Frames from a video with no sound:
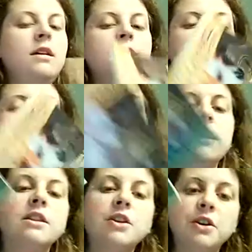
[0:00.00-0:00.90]
Staying on
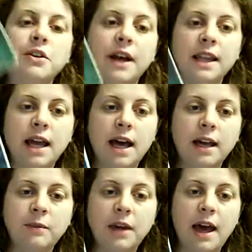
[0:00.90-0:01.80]
the 3rd grade
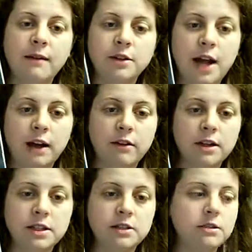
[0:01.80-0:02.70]
line, we have Jack
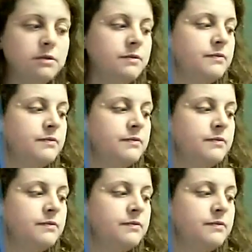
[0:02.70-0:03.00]
Russell,